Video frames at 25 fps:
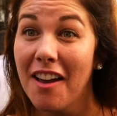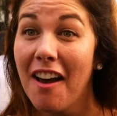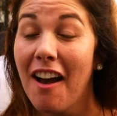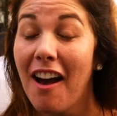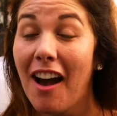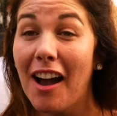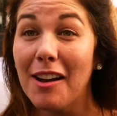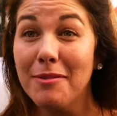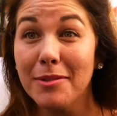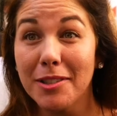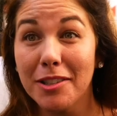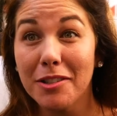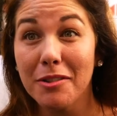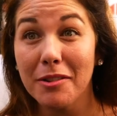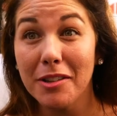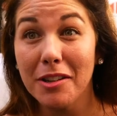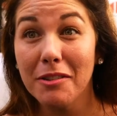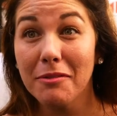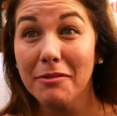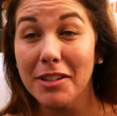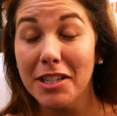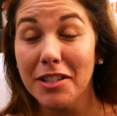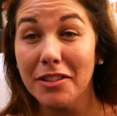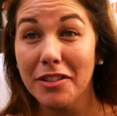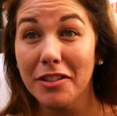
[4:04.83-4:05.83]
I was doing a
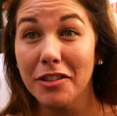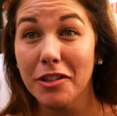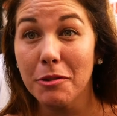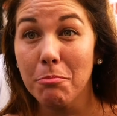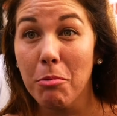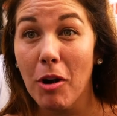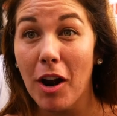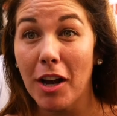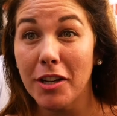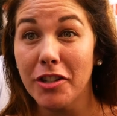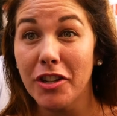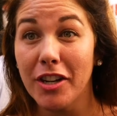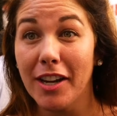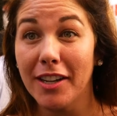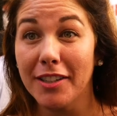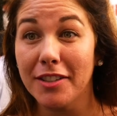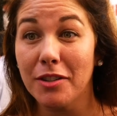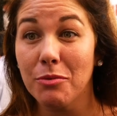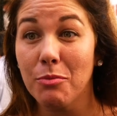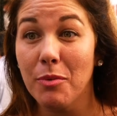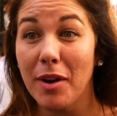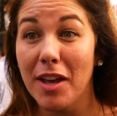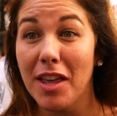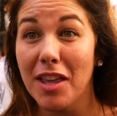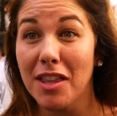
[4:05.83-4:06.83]
research project
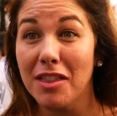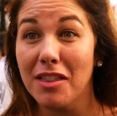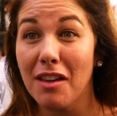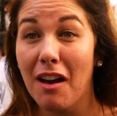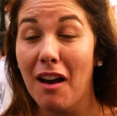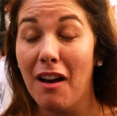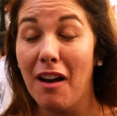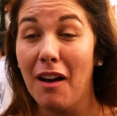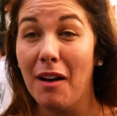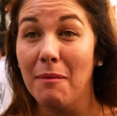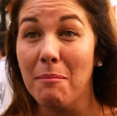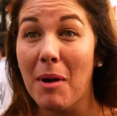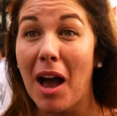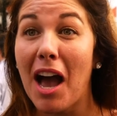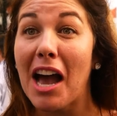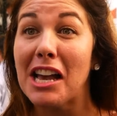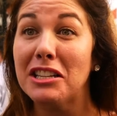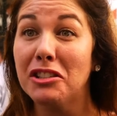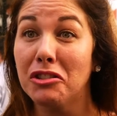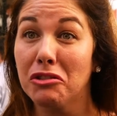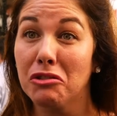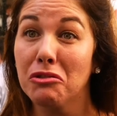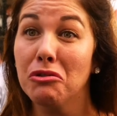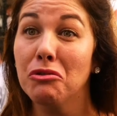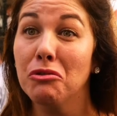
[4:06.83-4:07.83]
with high
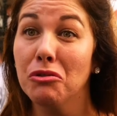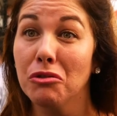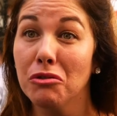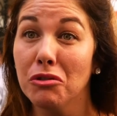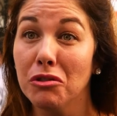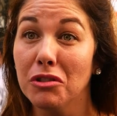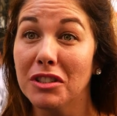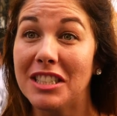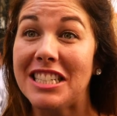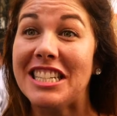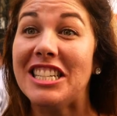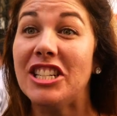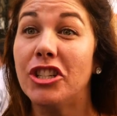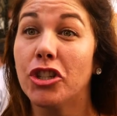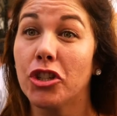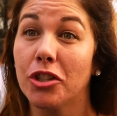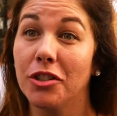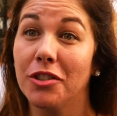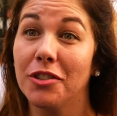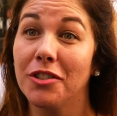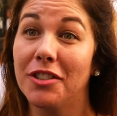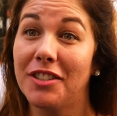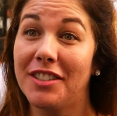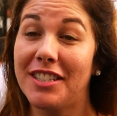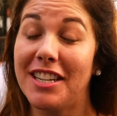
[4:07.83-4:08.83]
school
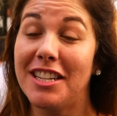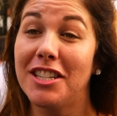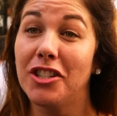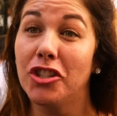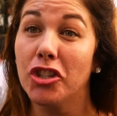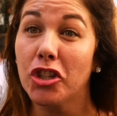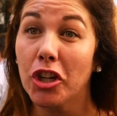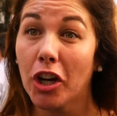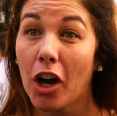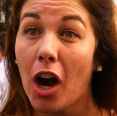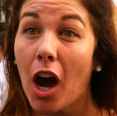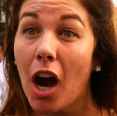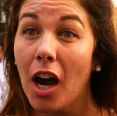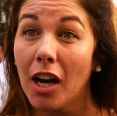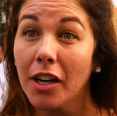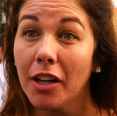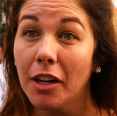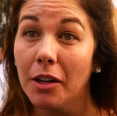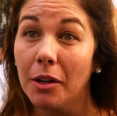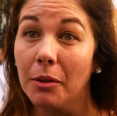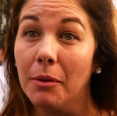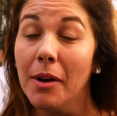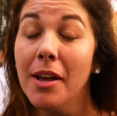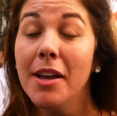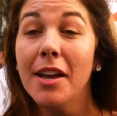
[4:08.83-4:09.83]
teachers in
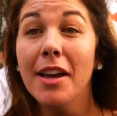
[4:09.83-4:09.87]
Chicago,